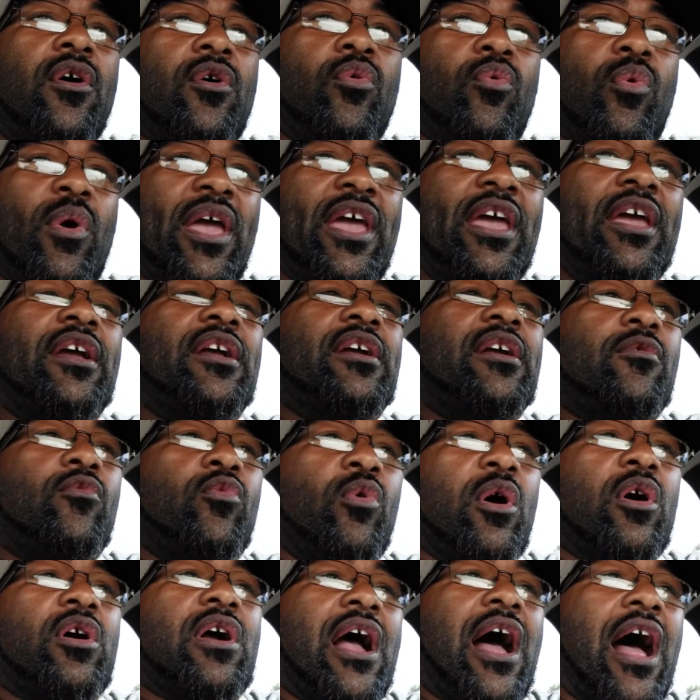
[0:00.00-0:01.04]
We
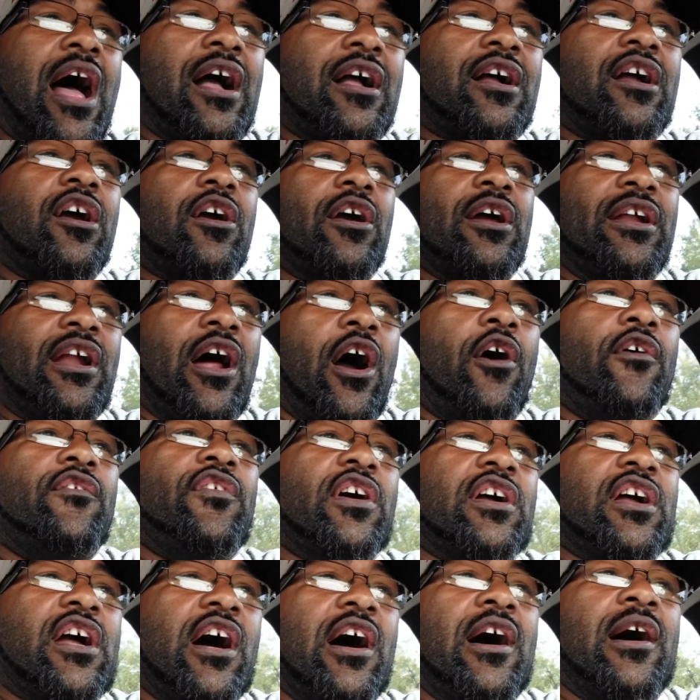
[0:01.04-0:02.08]
will conquer and
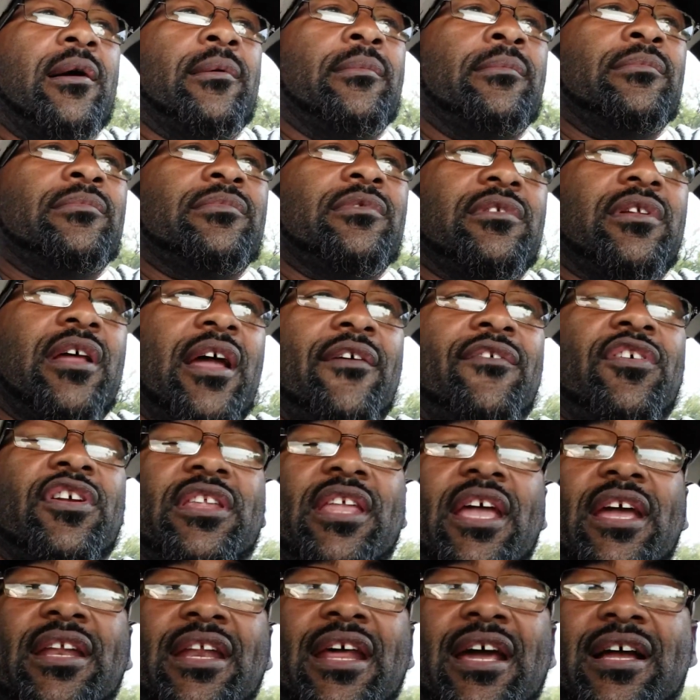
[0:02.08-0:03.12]
overcome
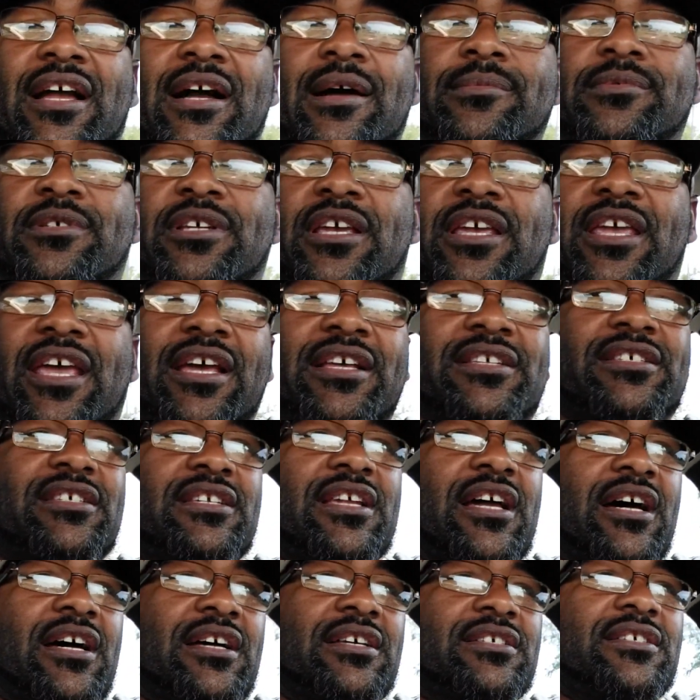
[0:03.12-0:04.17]
everything that comes against
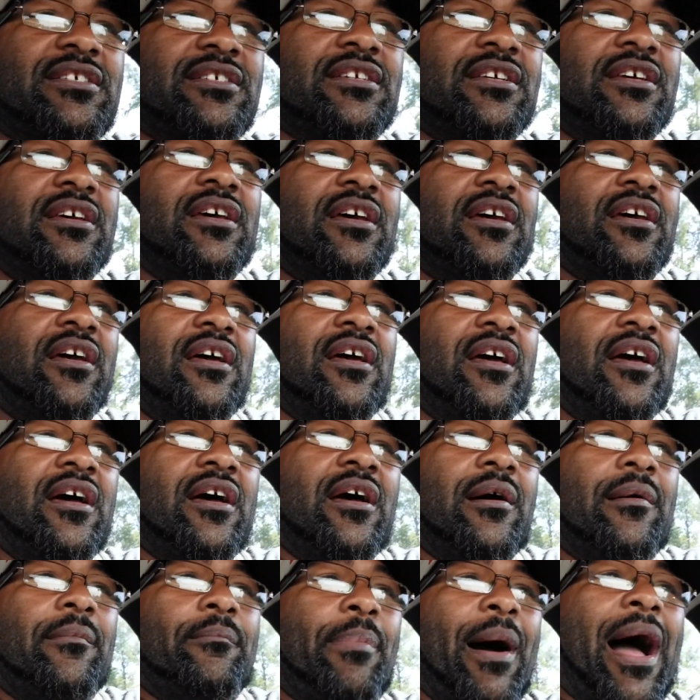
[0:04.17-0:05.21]
us
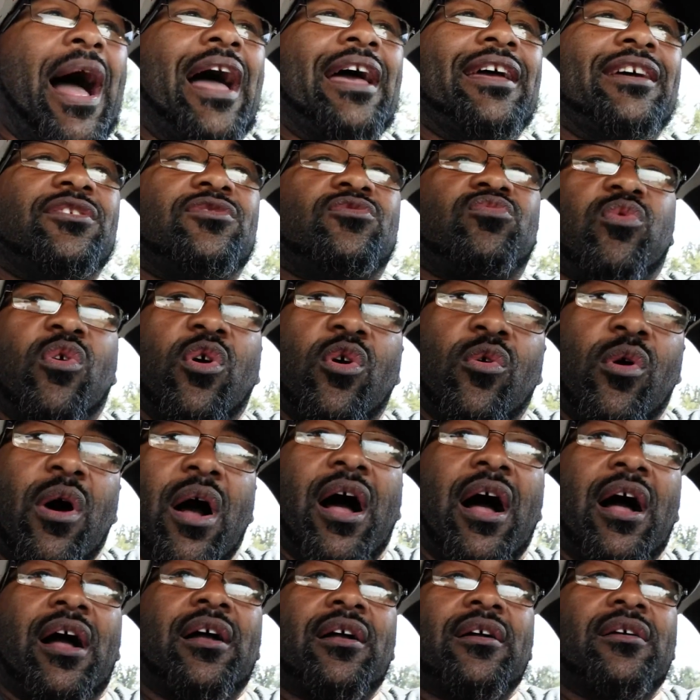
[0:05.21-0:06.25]
by his
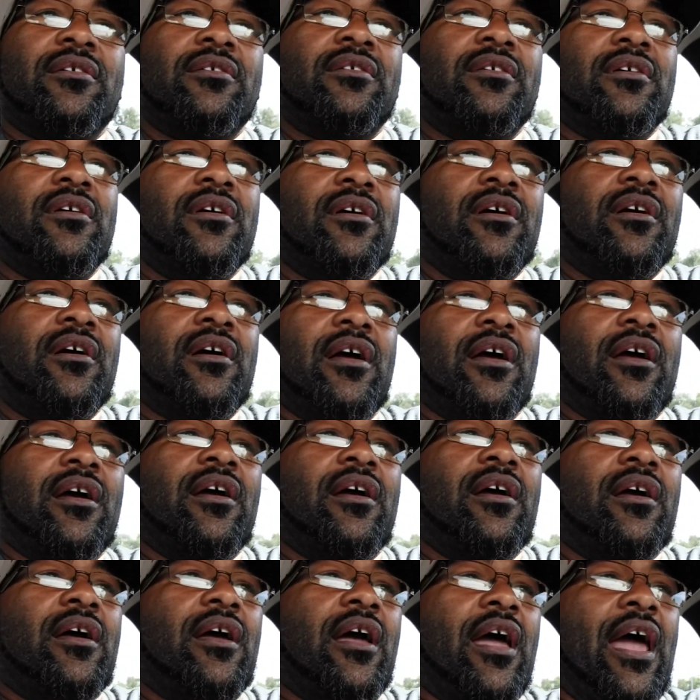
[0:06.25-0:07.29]
Ruwach.
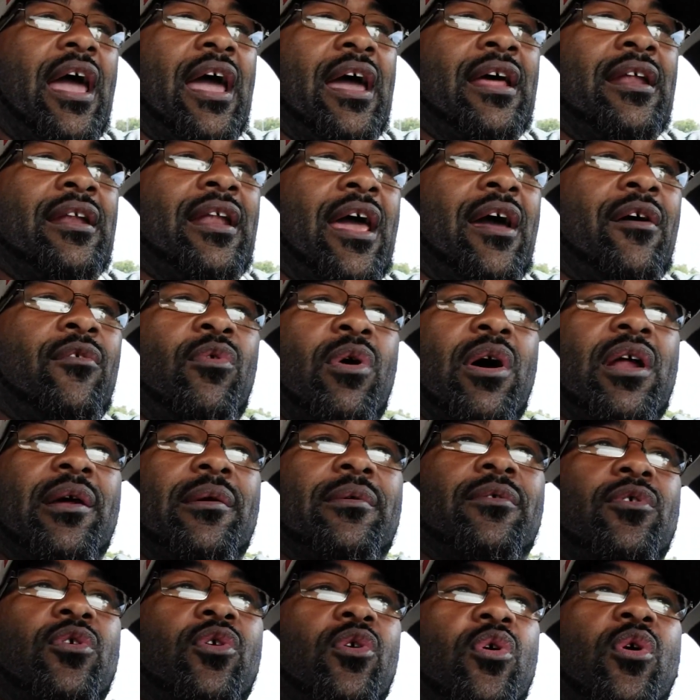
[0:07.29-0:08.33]
And
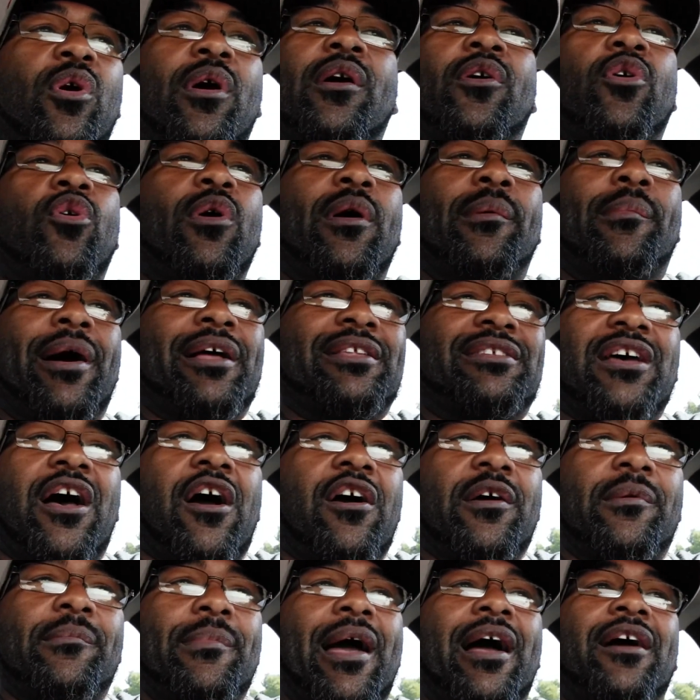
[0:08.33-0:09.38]
who am I
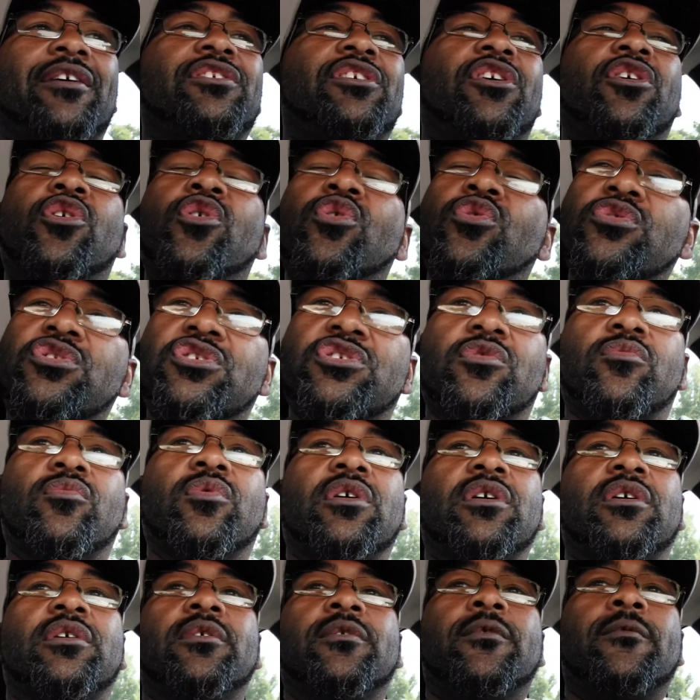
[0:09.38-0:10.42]
talking about?
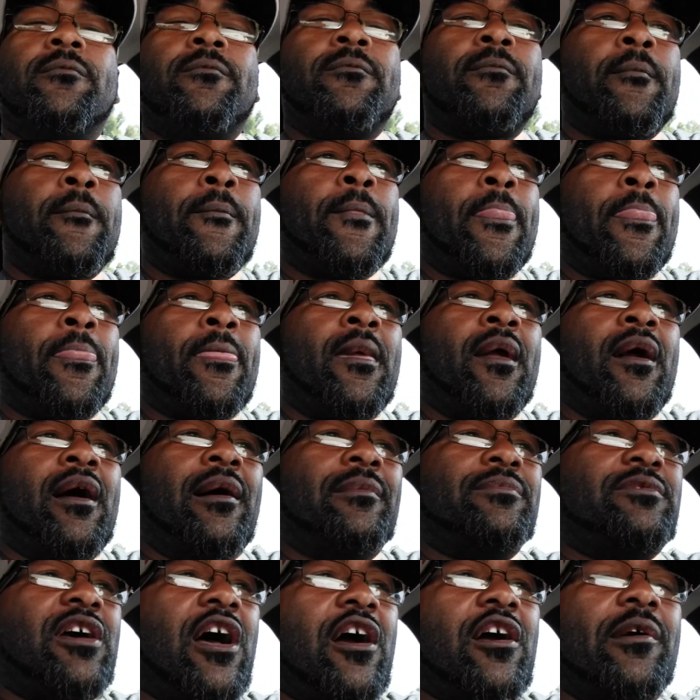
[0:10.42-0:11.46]
YaHuWShuWA. I'm
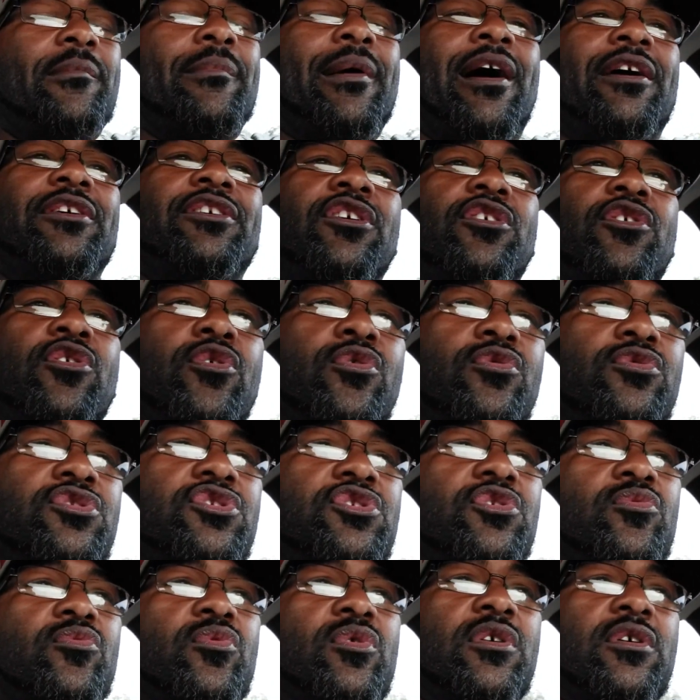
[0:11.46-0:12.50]
talking about
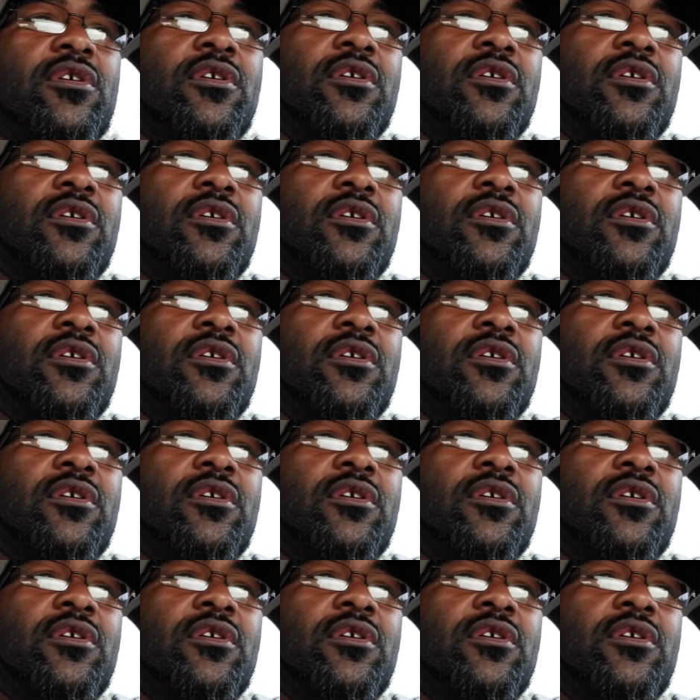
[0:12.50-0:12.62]
YaHuWShuWA.